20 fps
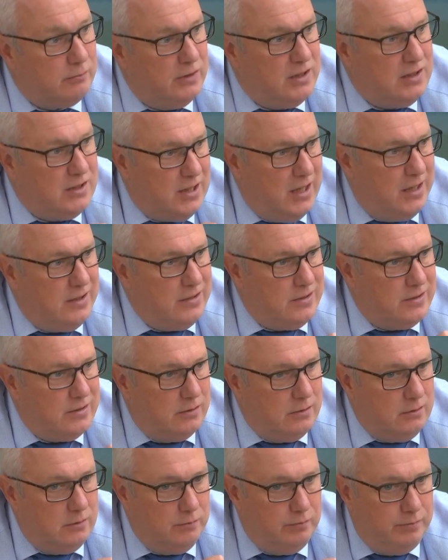We tend
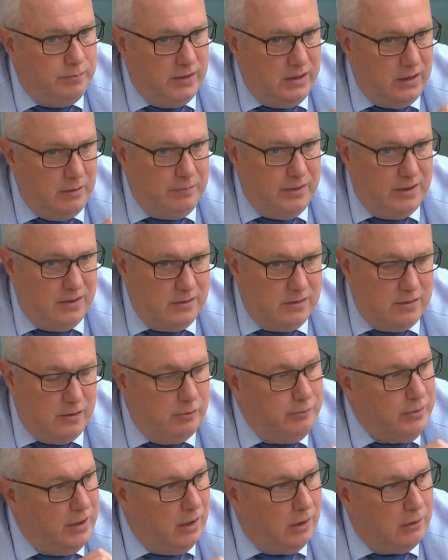to be a bit
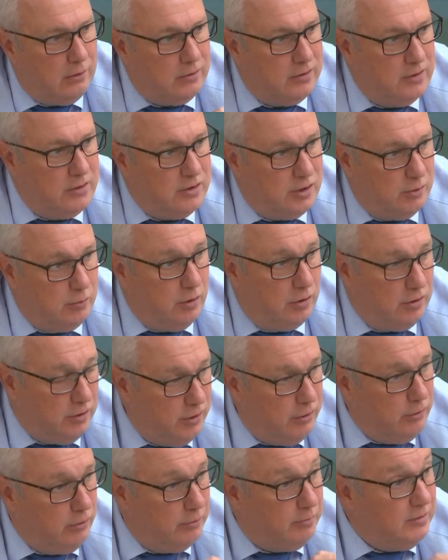too beholden to what
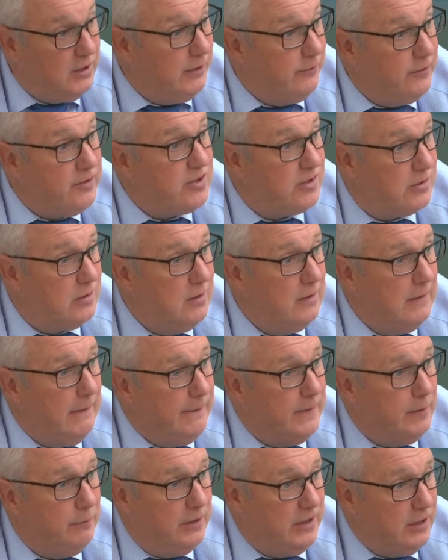Europe give us
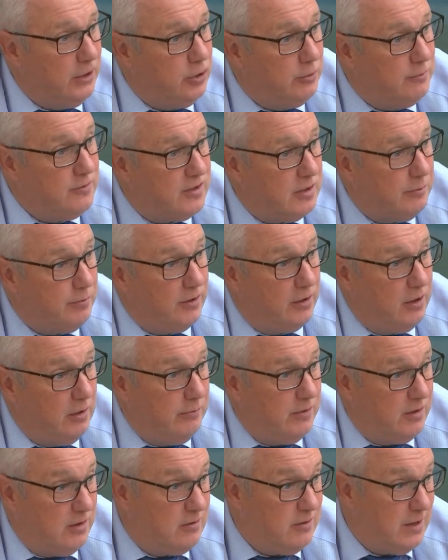when it comes to
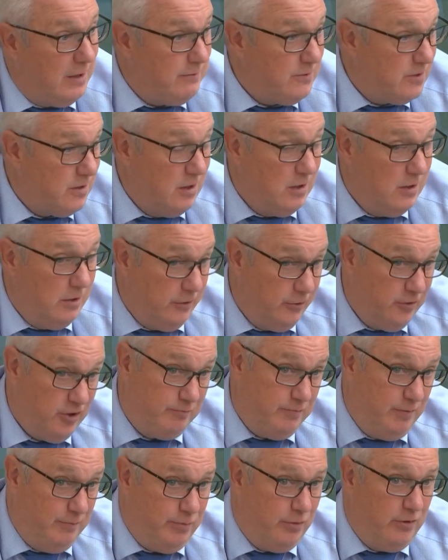procurement of trams,
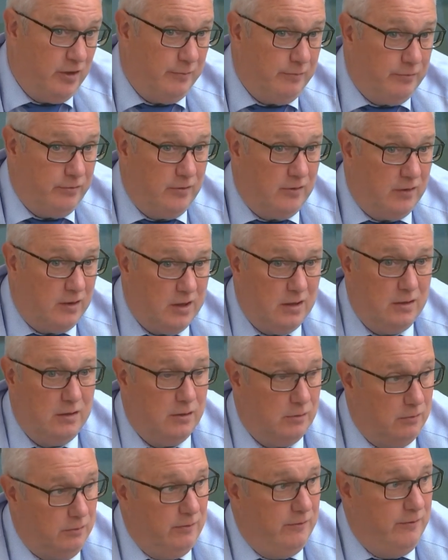because to put it bluntly,
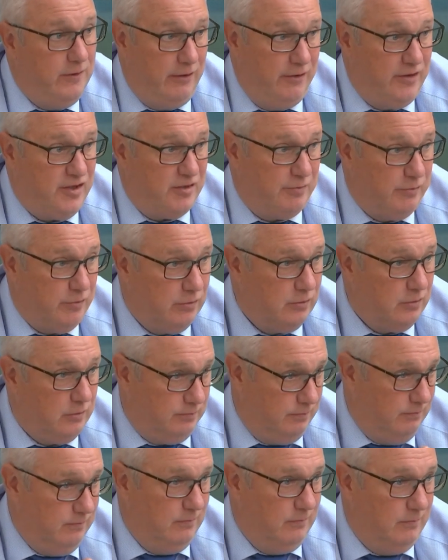we're very
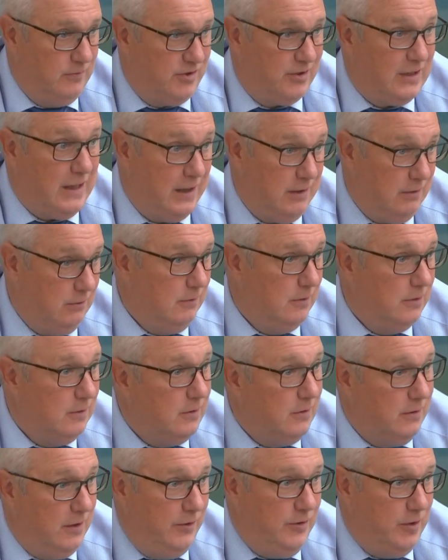small scale
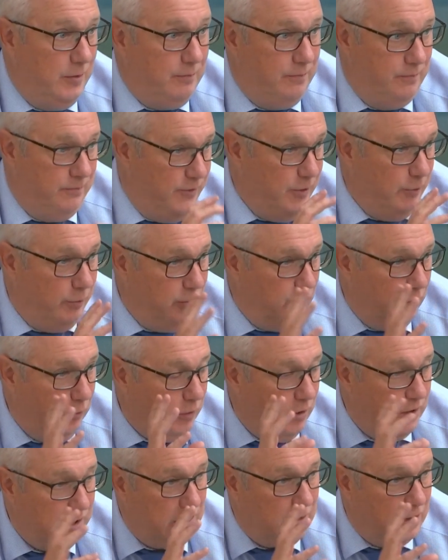in the
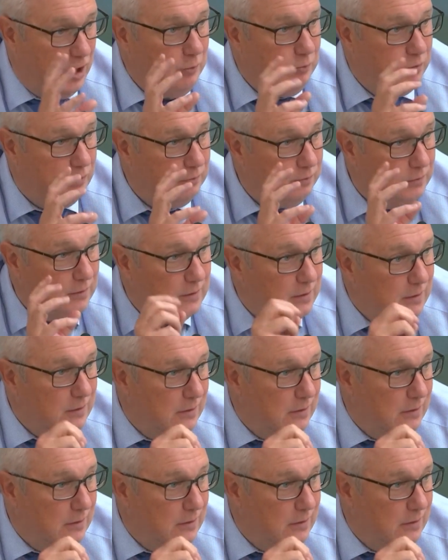worldwide global